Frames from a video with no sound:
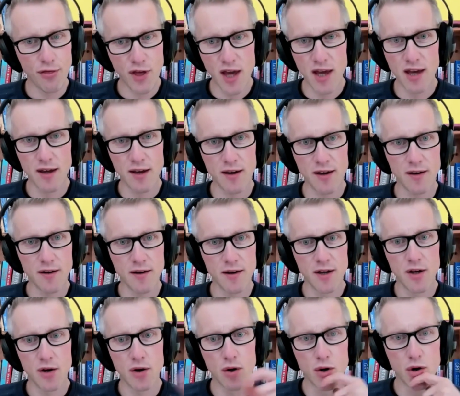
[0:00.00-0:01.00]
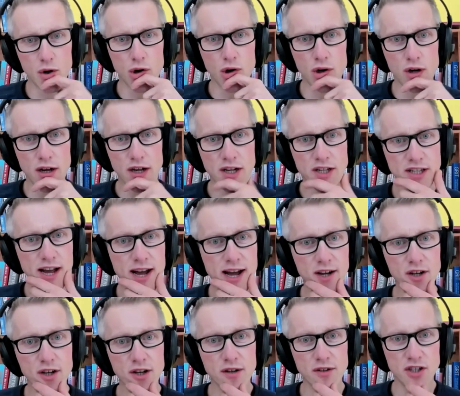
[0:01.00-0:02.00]
thing? Or
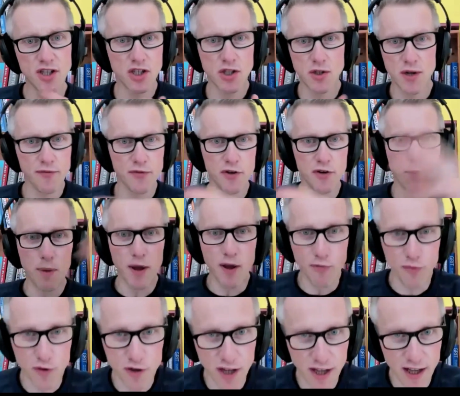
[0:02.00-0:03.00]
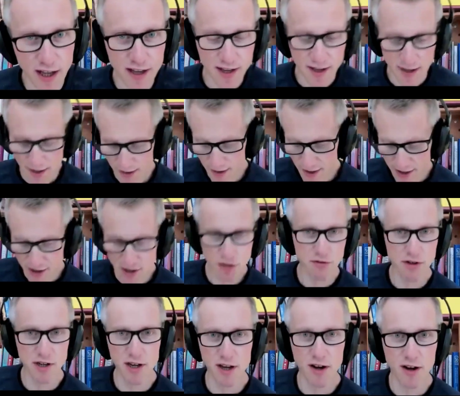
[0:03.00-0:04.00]
did you have an epiphany
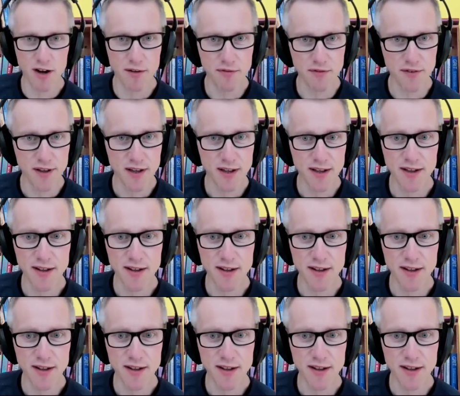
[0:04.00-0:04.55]
later in life?